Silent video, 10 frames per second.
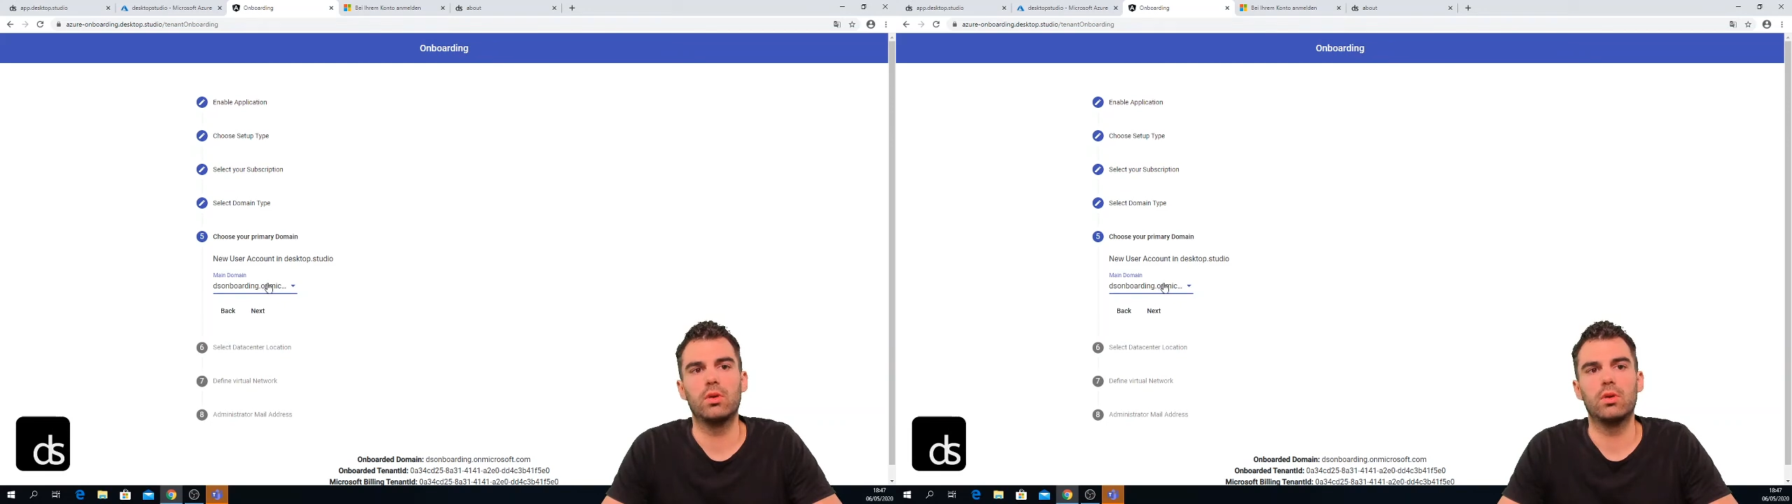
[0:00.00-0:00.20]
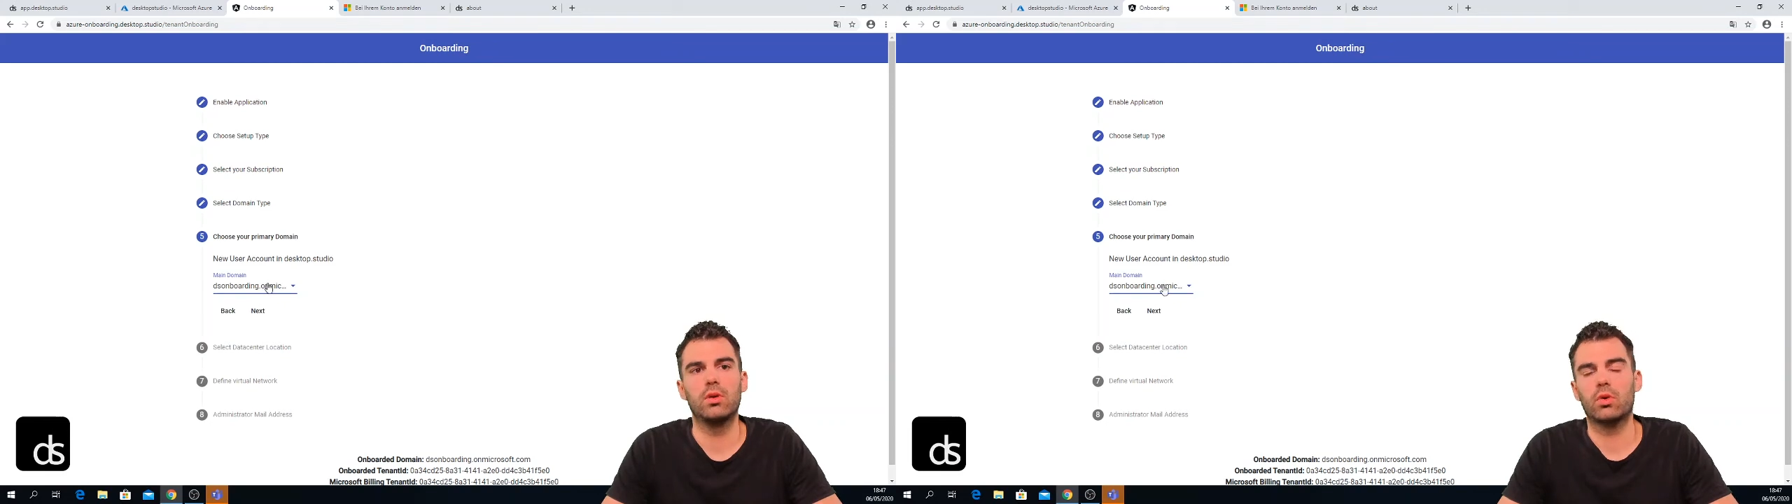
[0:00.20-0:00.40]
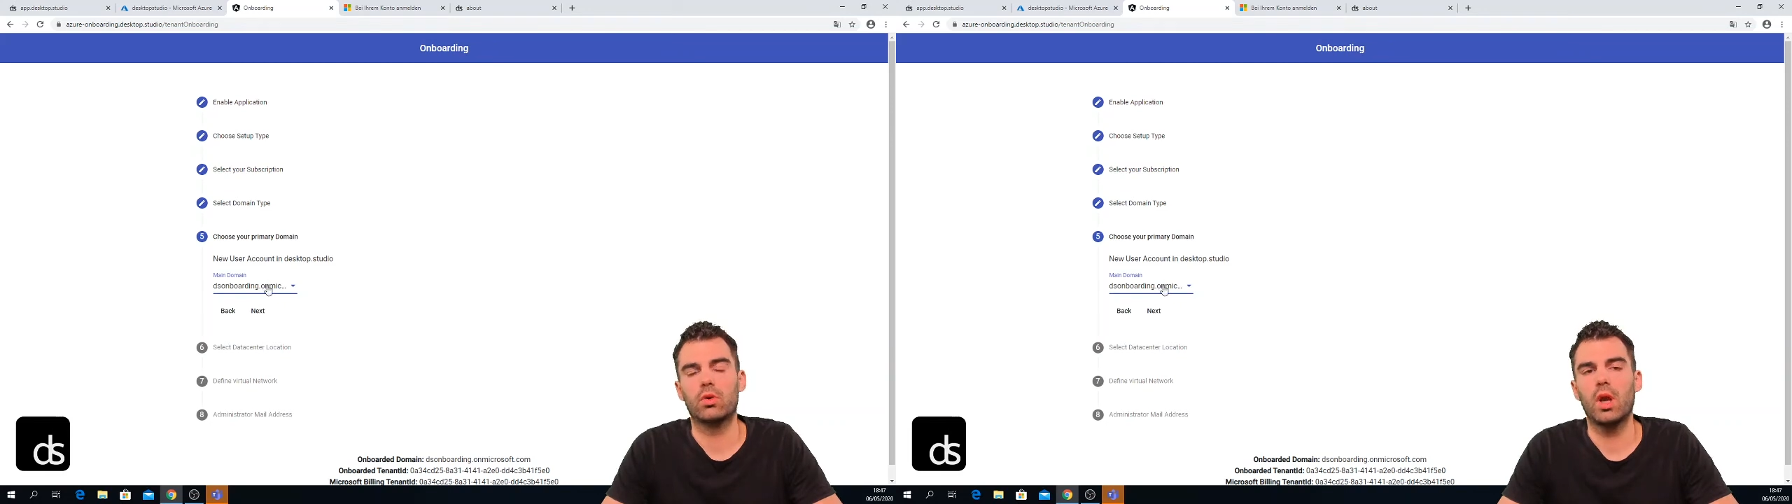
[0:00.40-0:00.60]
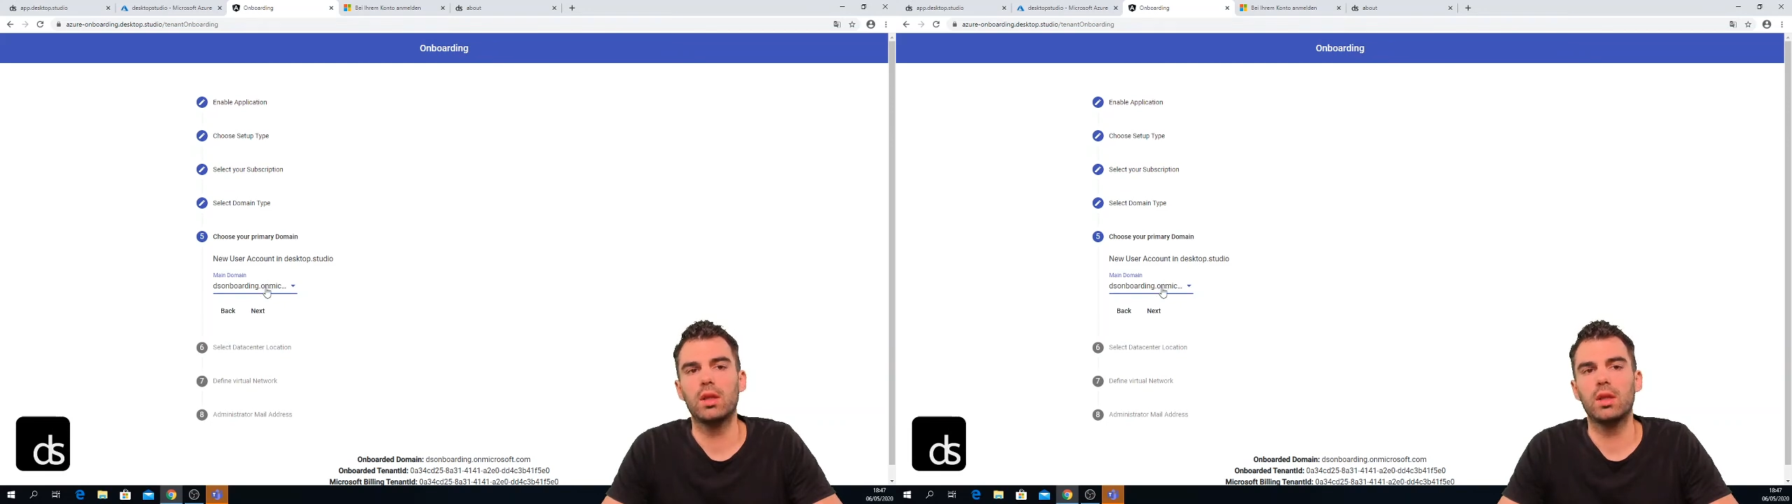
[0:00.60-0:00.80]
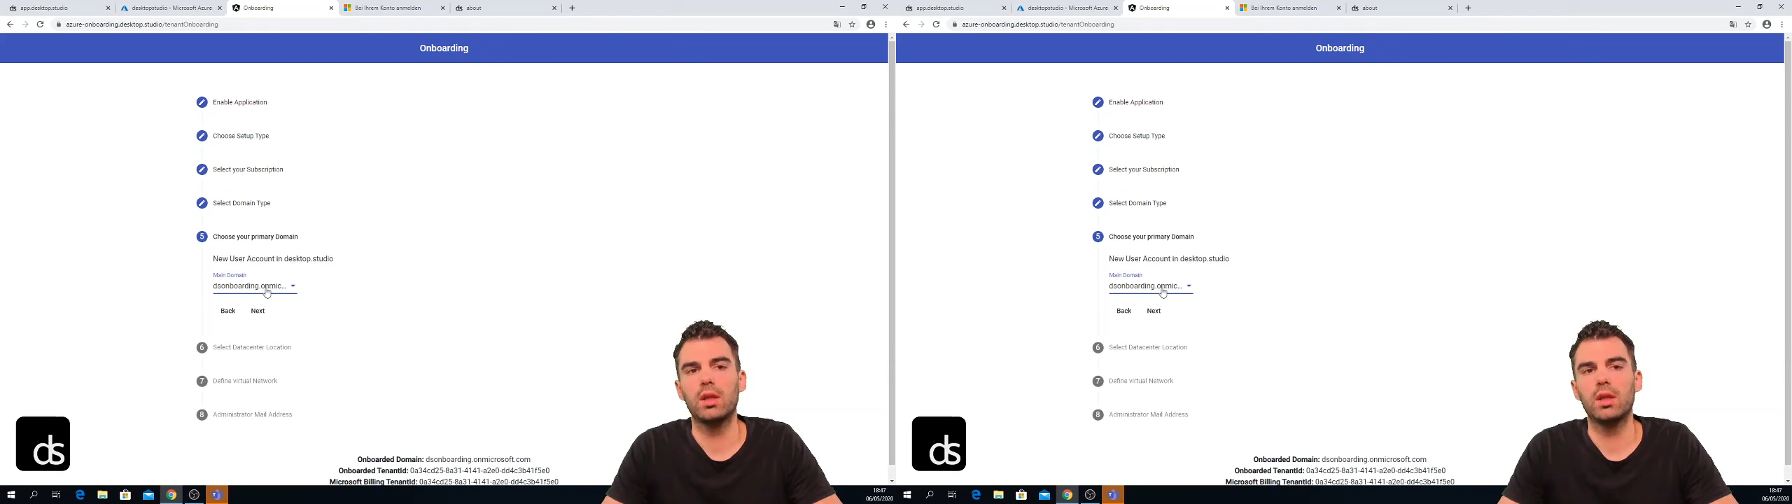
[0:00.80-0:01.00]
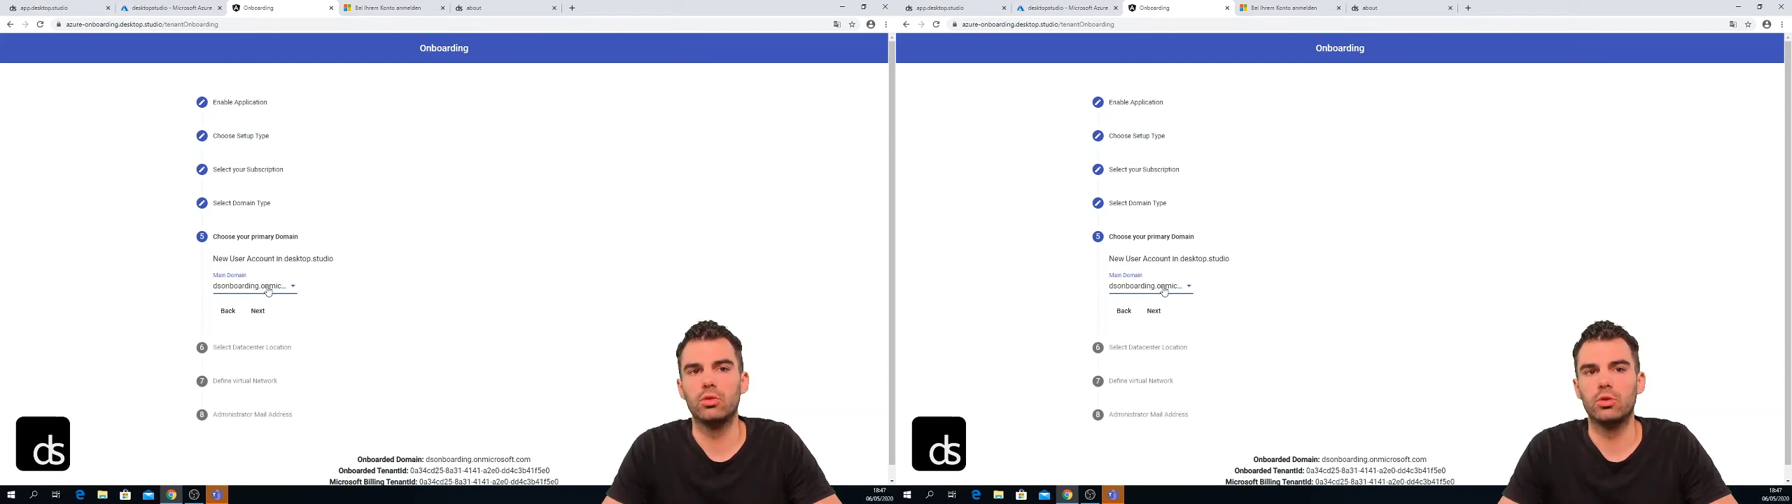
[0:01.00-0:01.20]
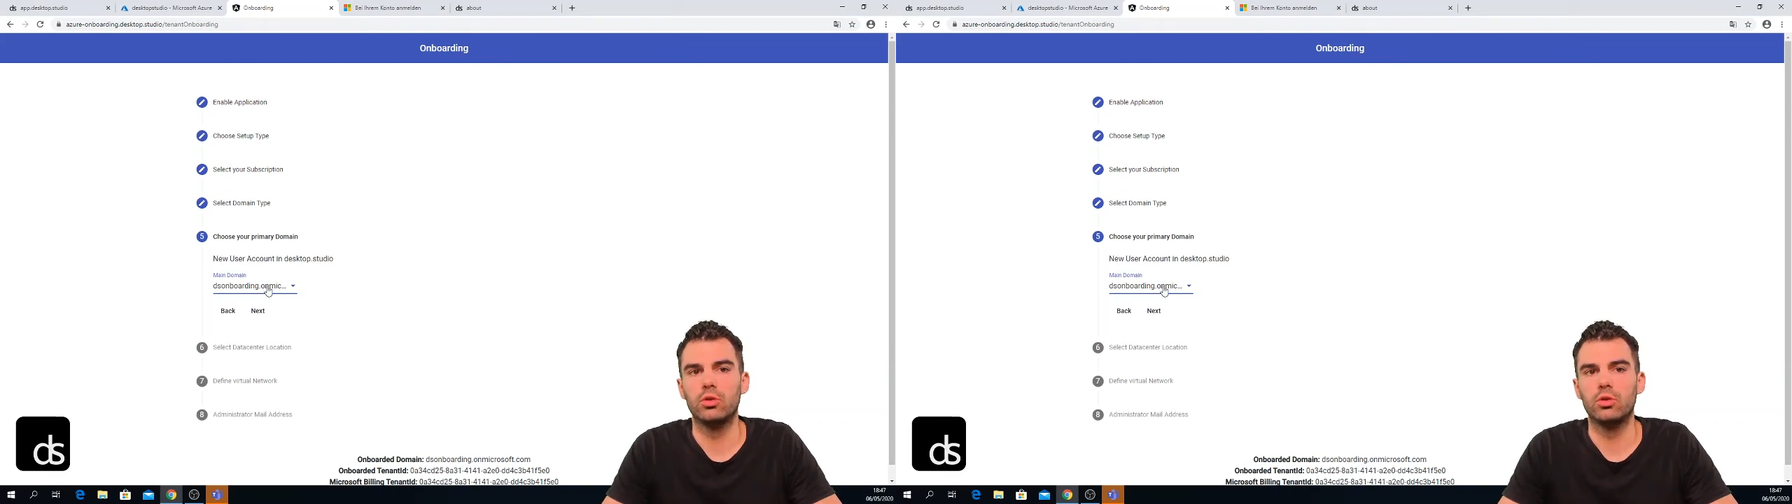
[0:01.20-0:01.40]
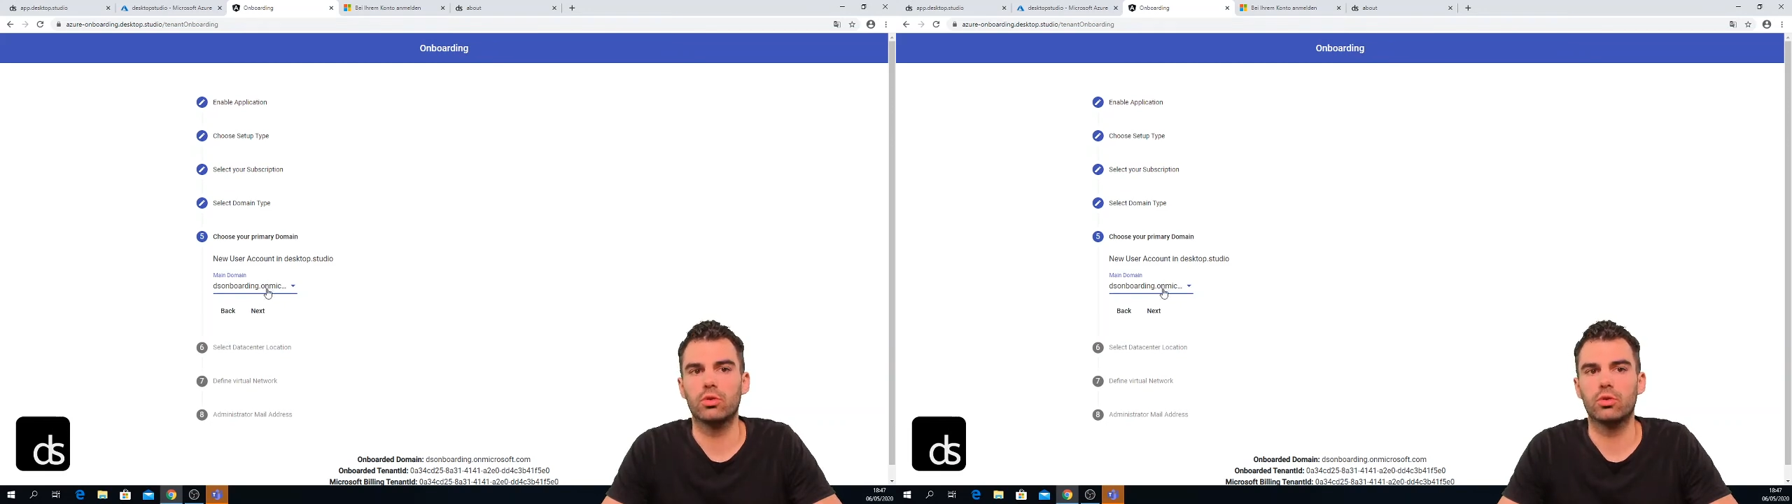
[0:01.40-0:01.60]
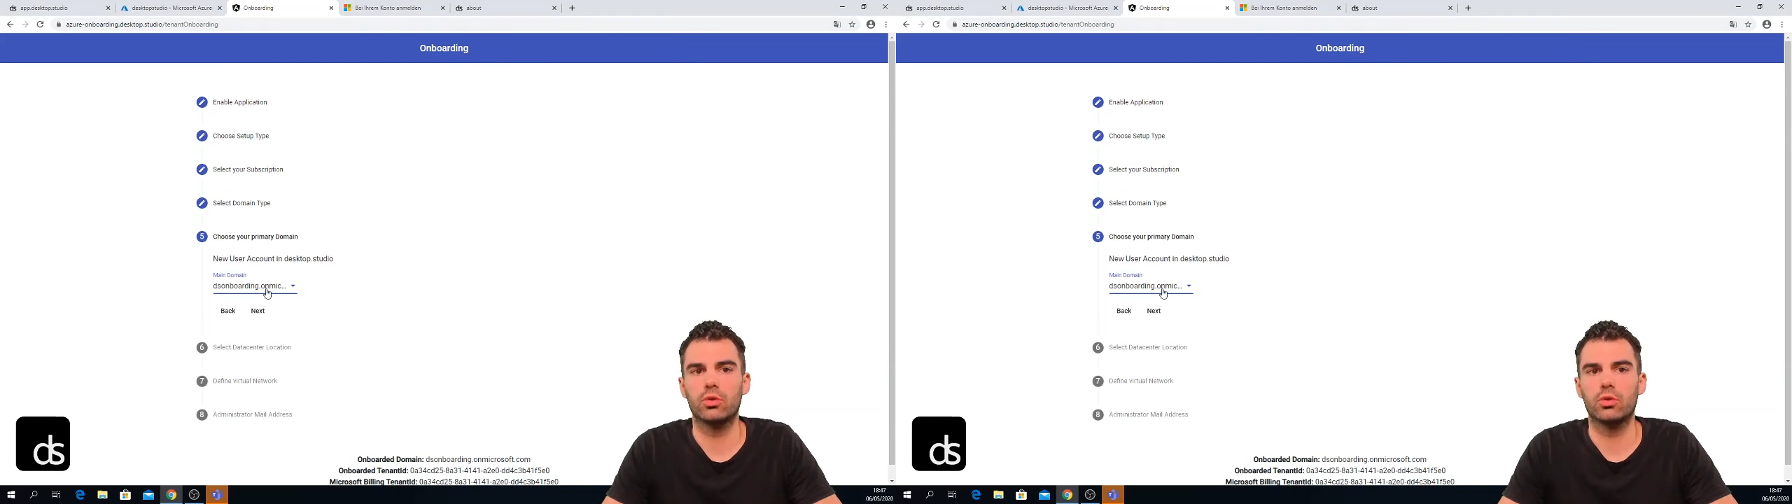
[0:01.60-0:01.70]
create new users